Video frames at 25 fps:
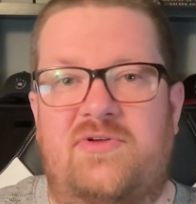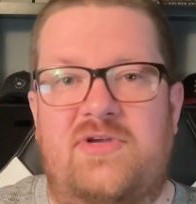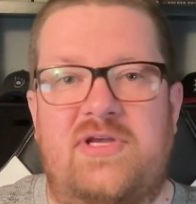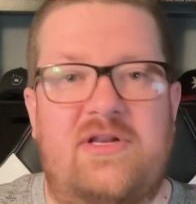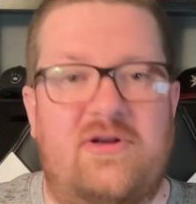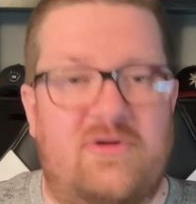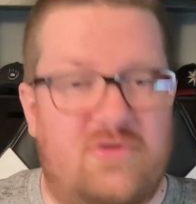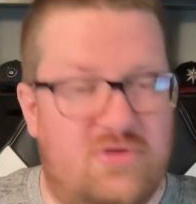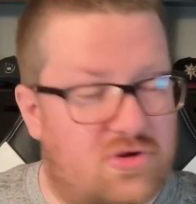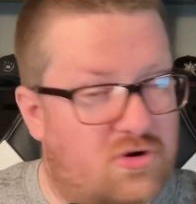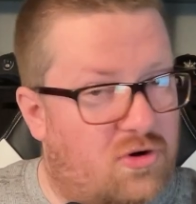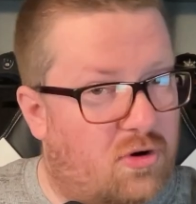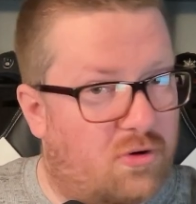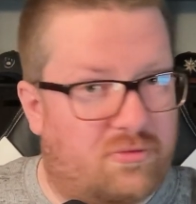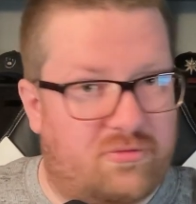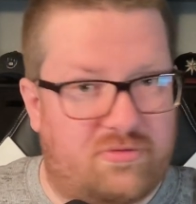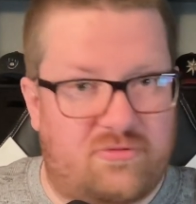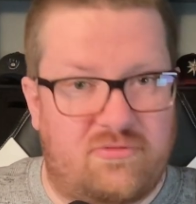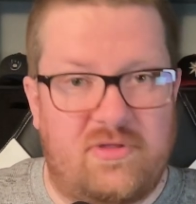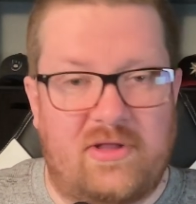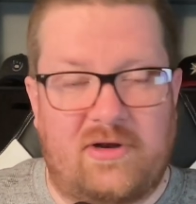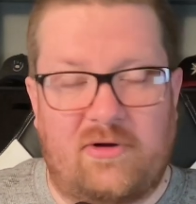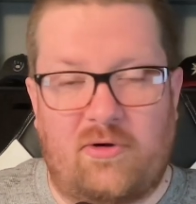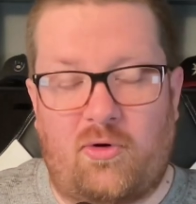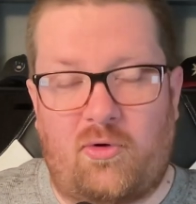you go through
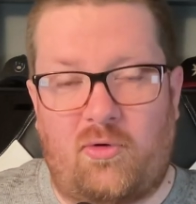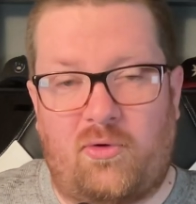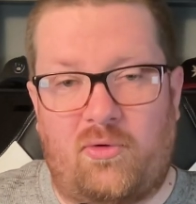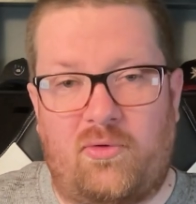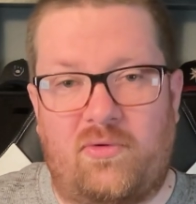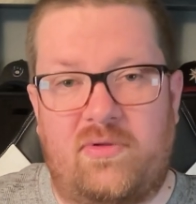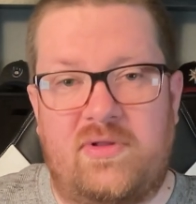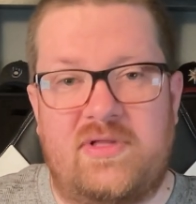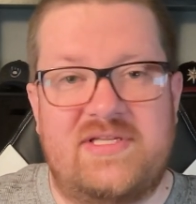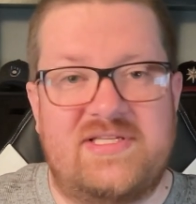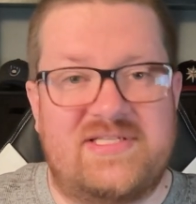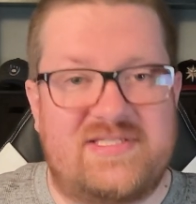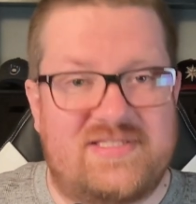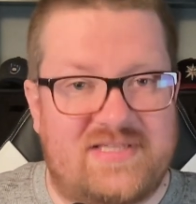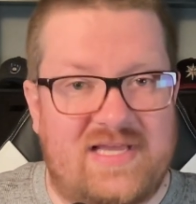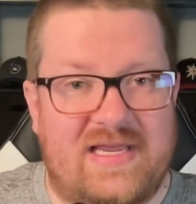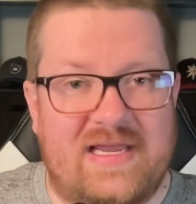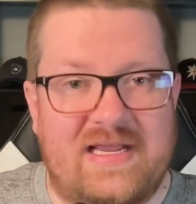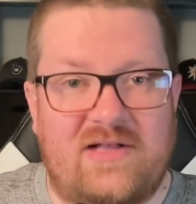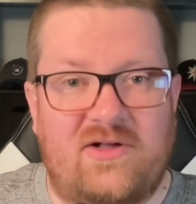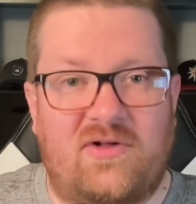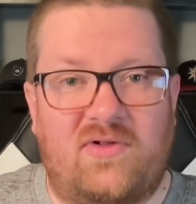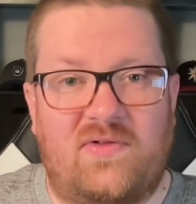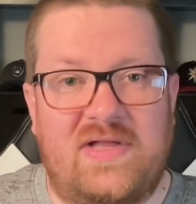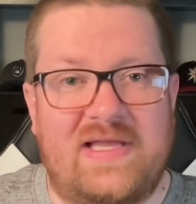that whole
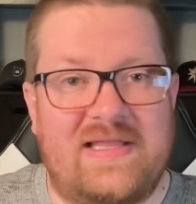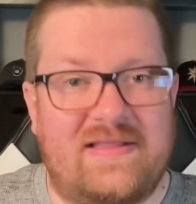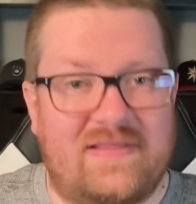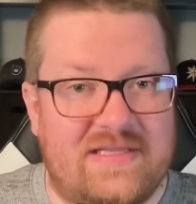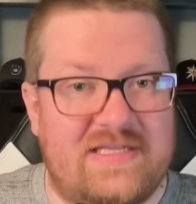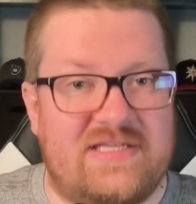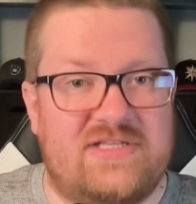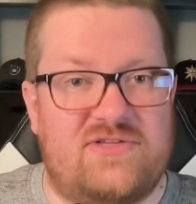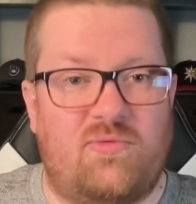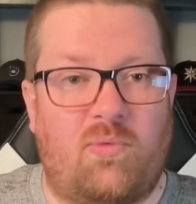cycle at least